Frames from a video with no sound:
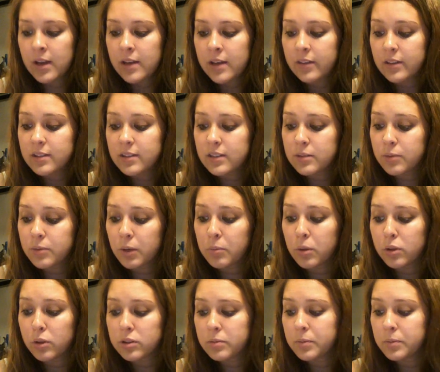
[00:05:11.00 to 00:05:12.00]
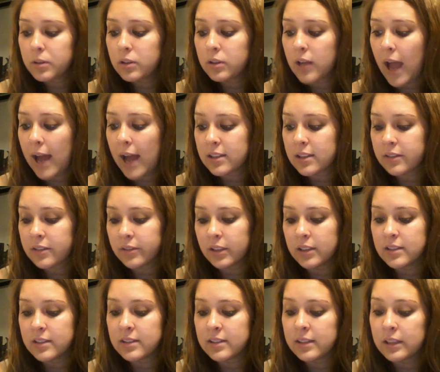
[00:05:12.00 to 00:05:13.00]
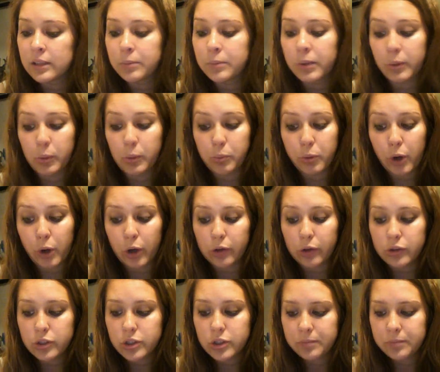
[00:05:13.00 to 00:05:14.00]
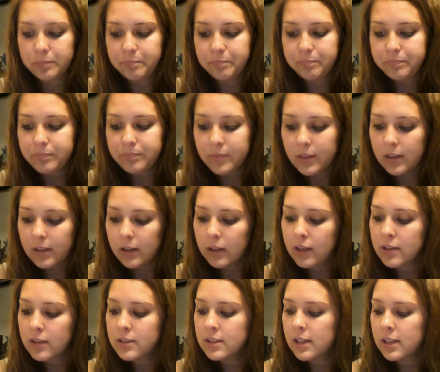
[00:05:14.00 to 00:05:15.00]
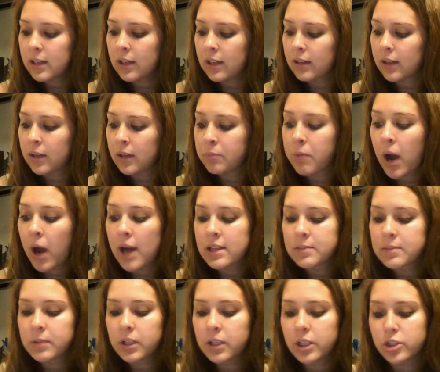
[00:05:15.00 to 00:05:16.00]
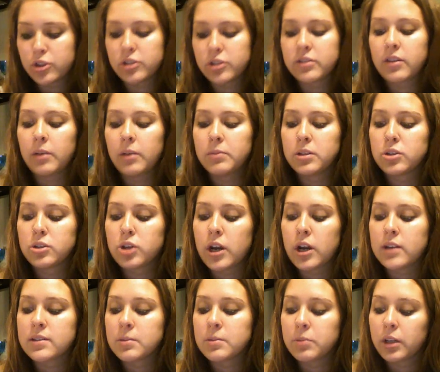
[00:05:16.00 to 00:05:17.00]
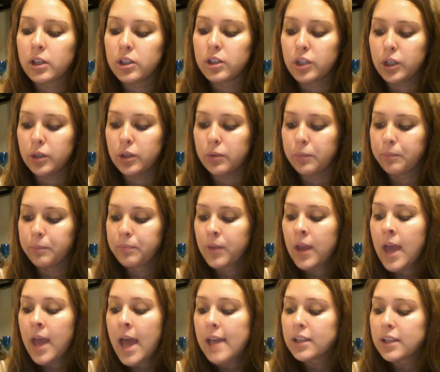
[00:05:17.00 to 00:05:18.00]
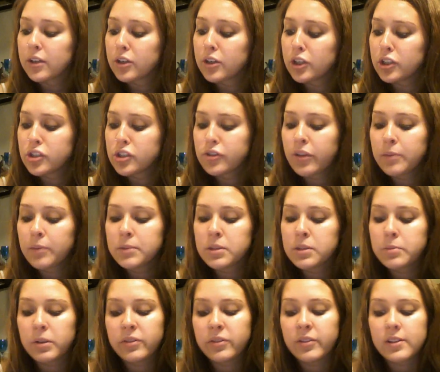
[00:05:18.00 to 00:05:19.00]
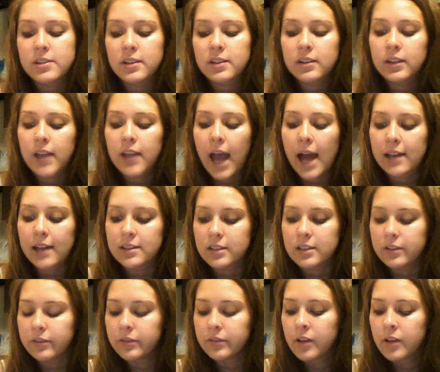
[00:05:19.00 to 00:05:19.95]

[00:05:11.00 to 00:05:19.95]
This is where multiple activities need to be approached because it can possibly interest them to try something new and encourage them to be physically active.